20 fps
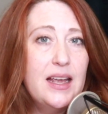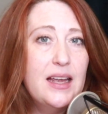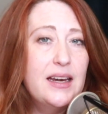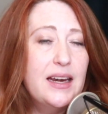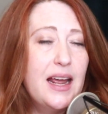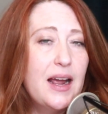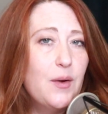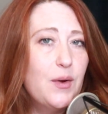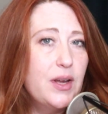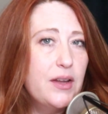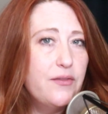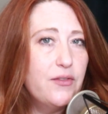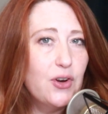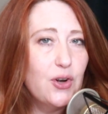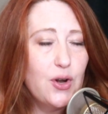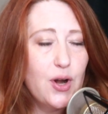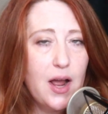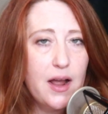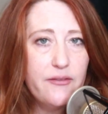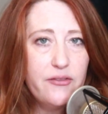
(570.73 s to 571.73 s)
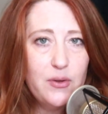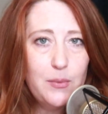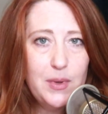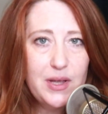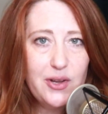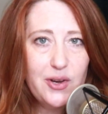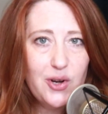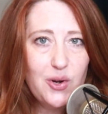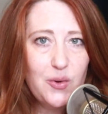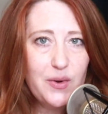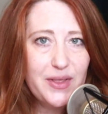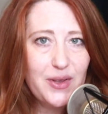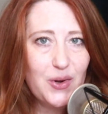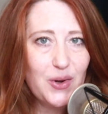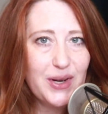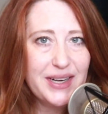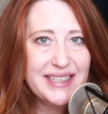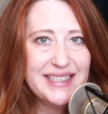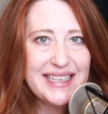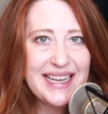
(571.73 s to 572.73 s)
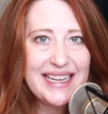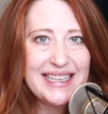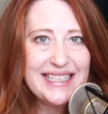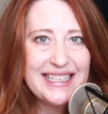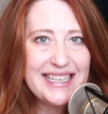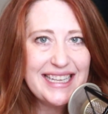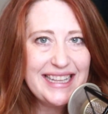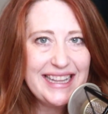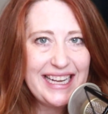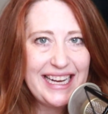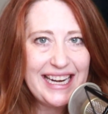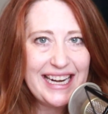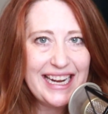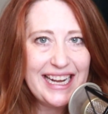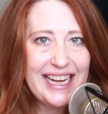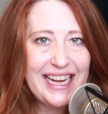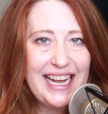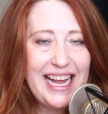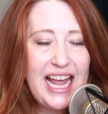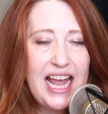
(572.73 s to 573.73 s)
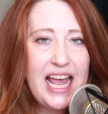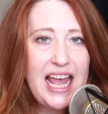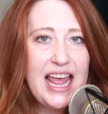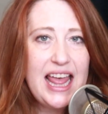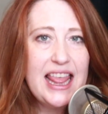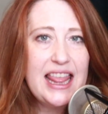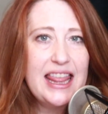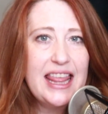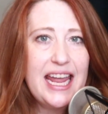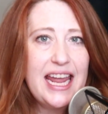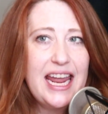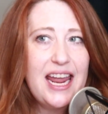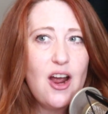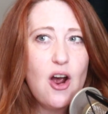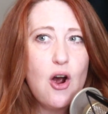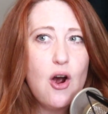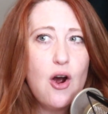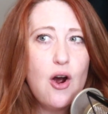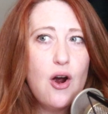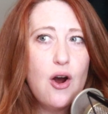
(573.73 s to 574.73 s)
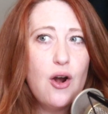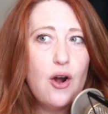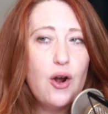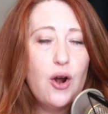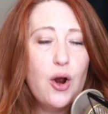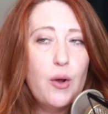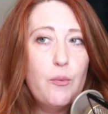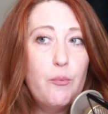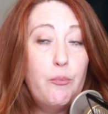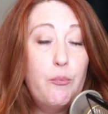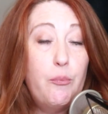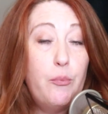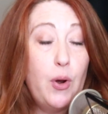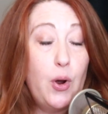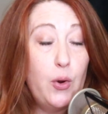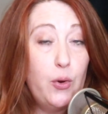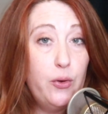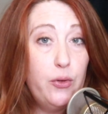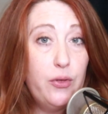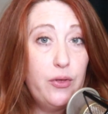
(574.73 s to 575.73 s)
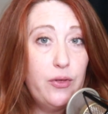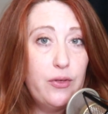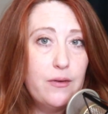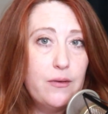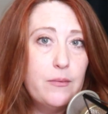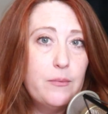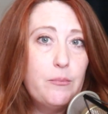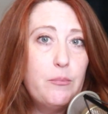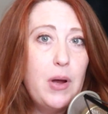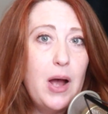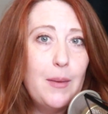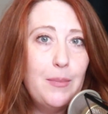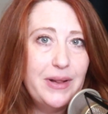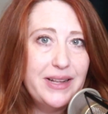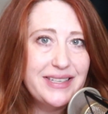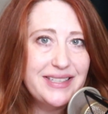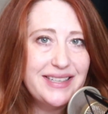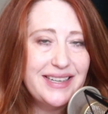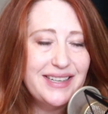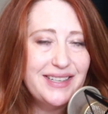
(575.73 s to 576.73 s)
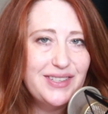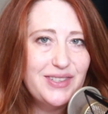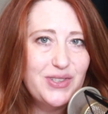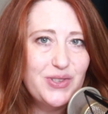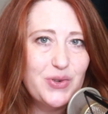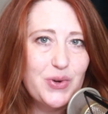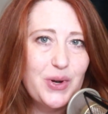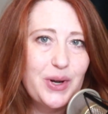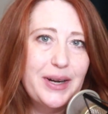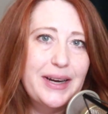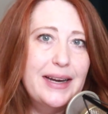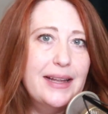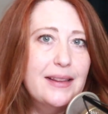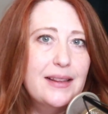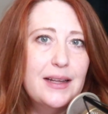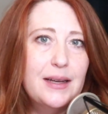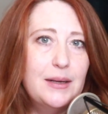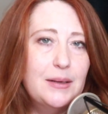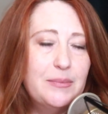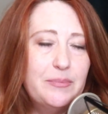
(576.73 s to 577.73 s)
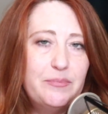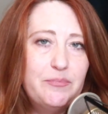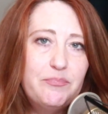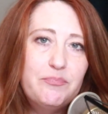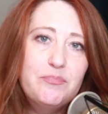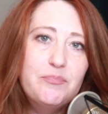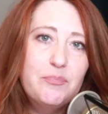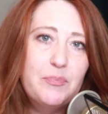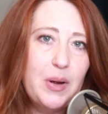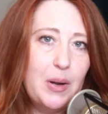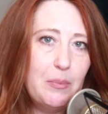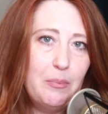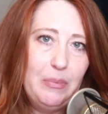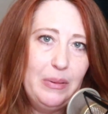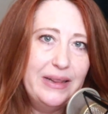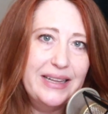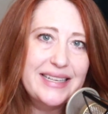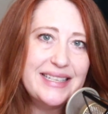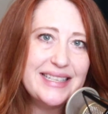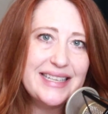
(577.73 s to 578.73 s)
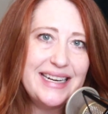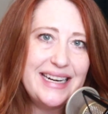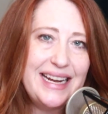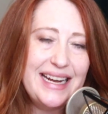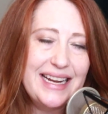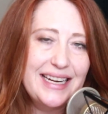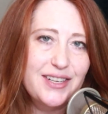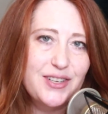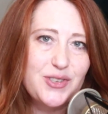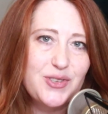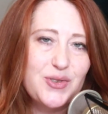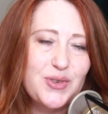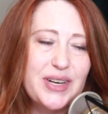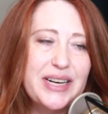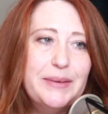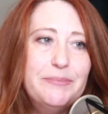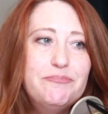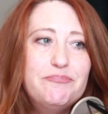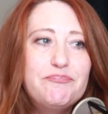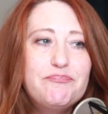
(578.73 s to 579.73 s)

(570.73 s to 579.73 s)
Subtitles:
Now, if you're not familiar with Chris and Selena, they are both publicists or in the publicity industry